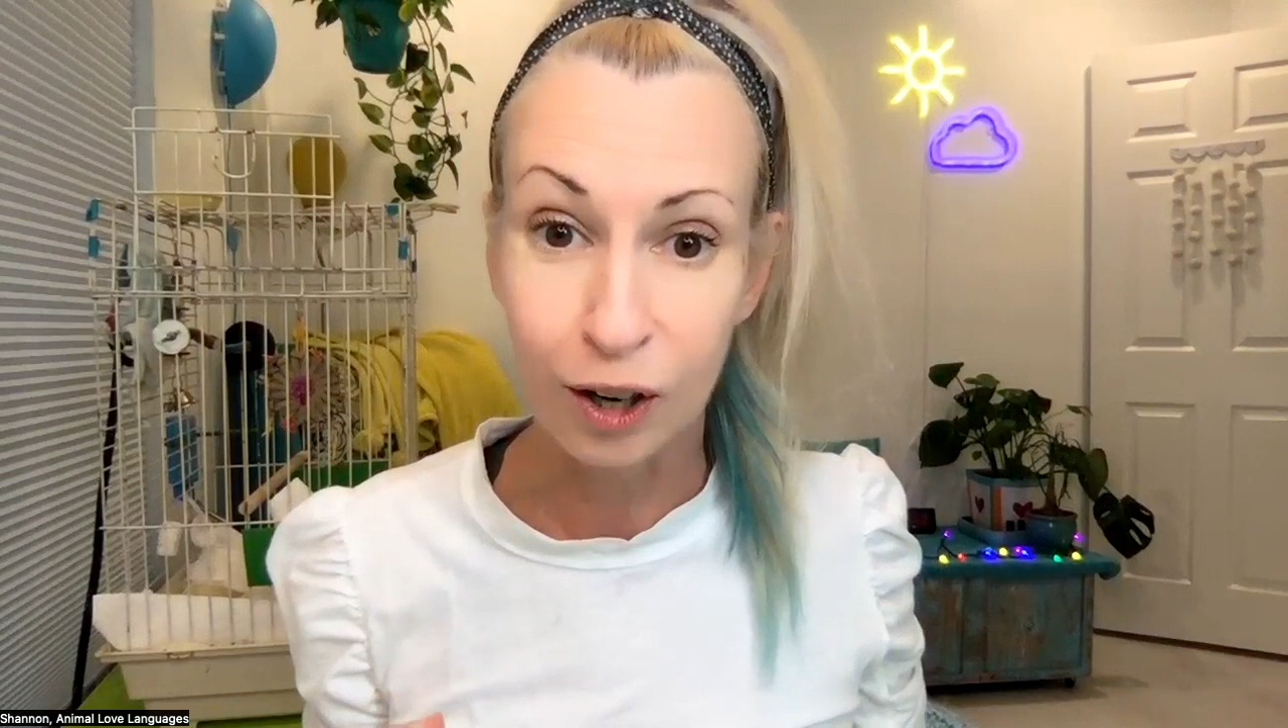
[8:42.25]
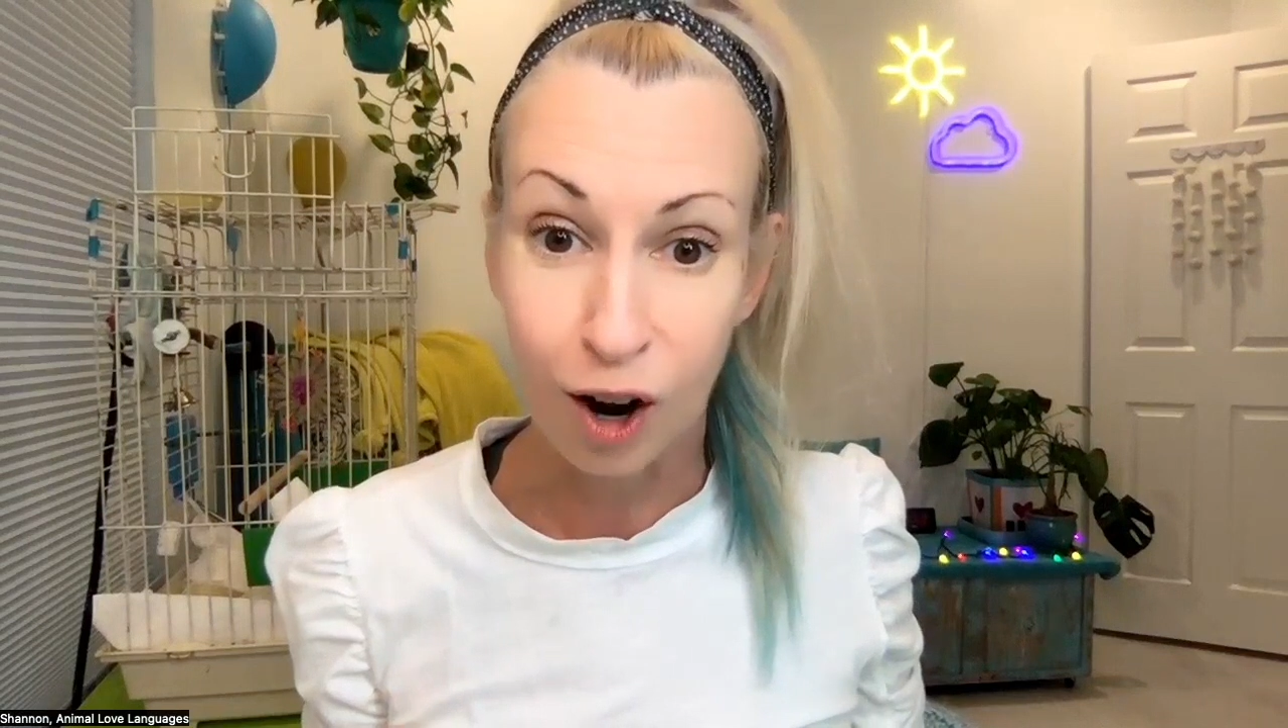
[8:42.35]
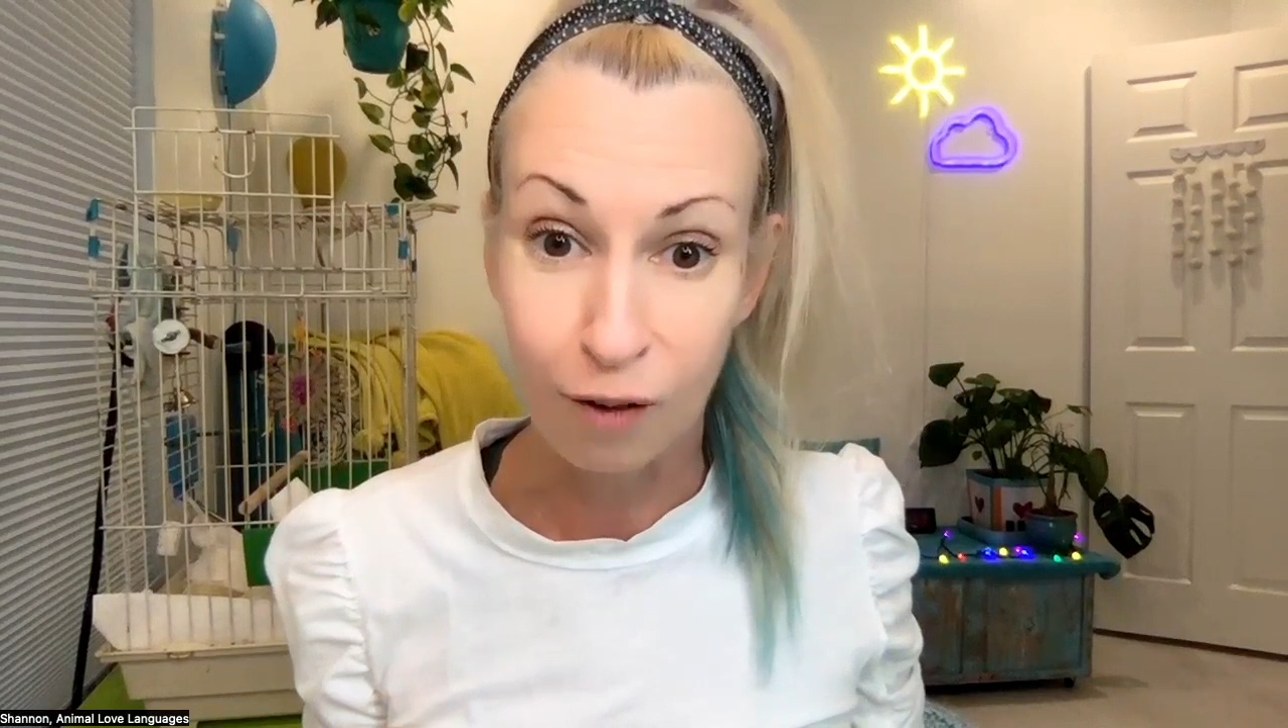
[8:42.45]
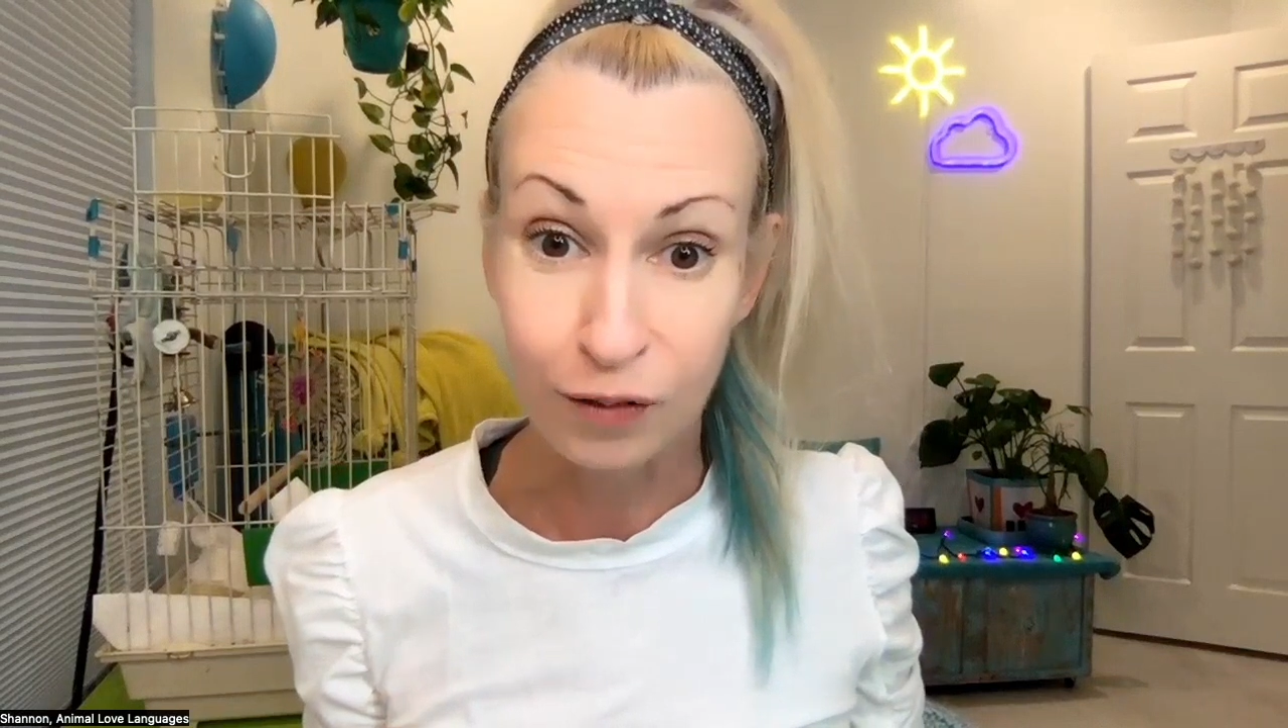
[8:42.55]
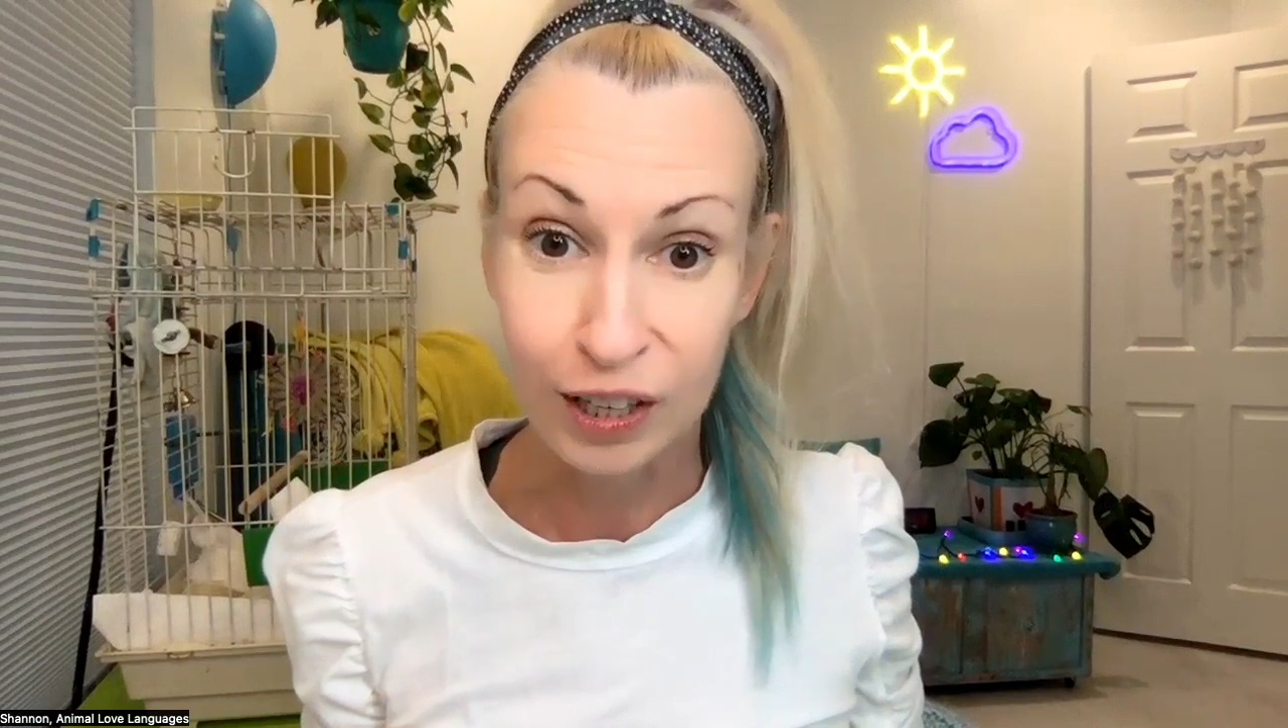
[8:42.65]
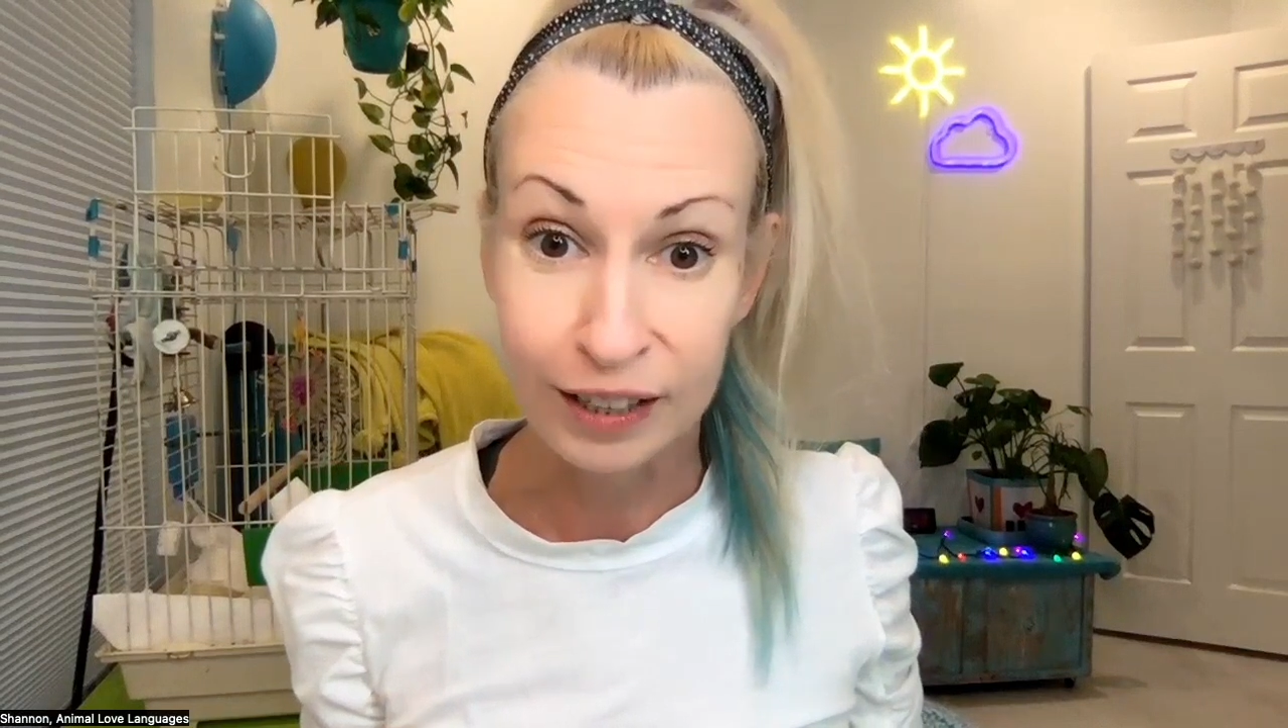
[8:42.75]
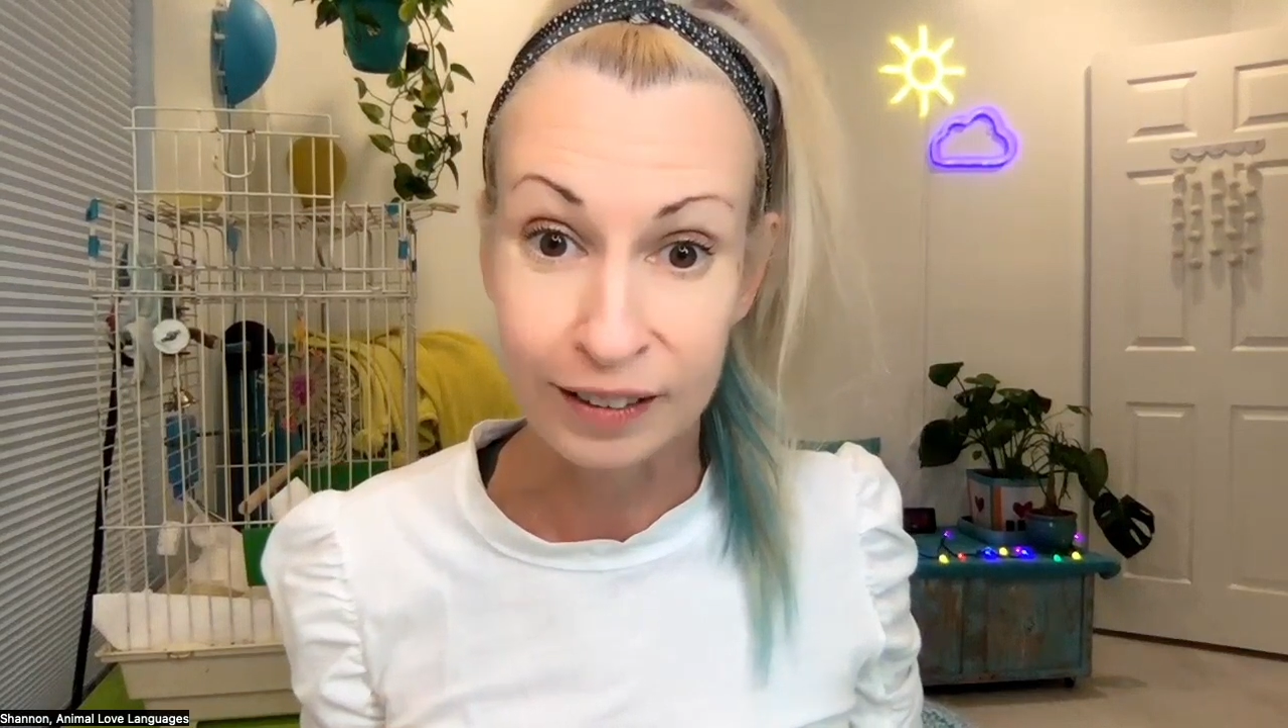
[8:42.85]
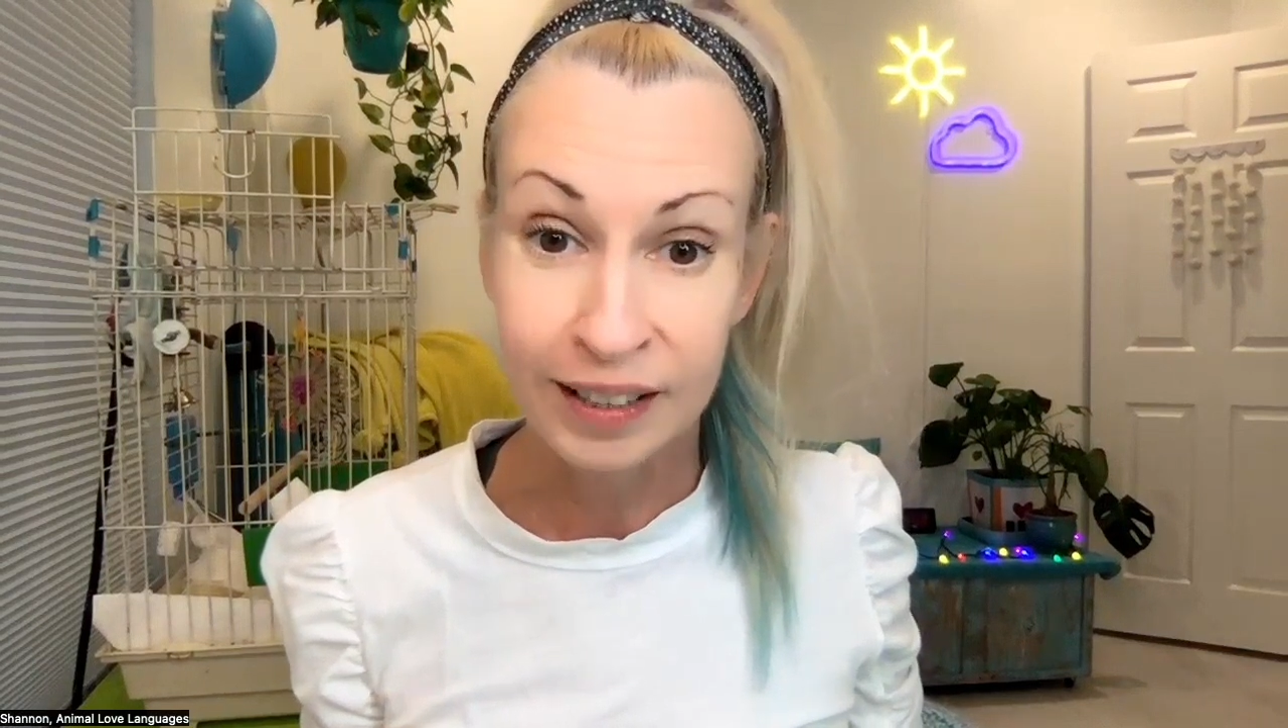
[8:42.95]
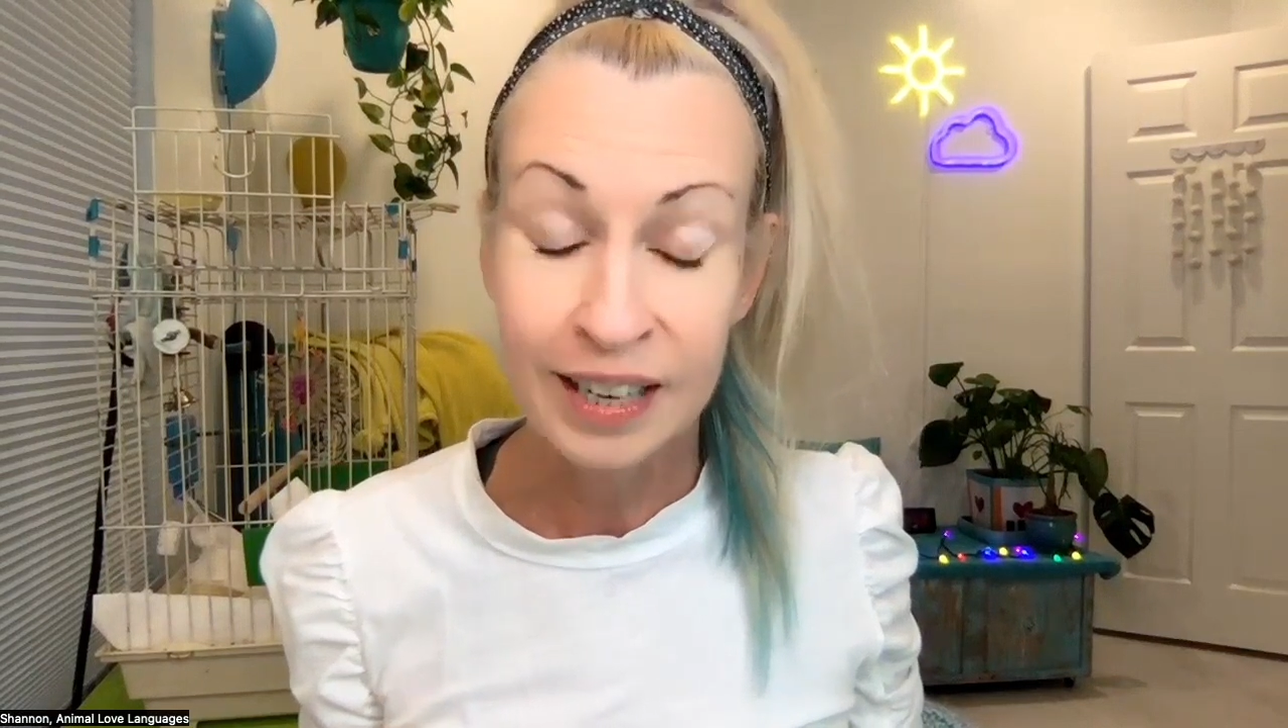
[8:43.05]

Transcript: confident.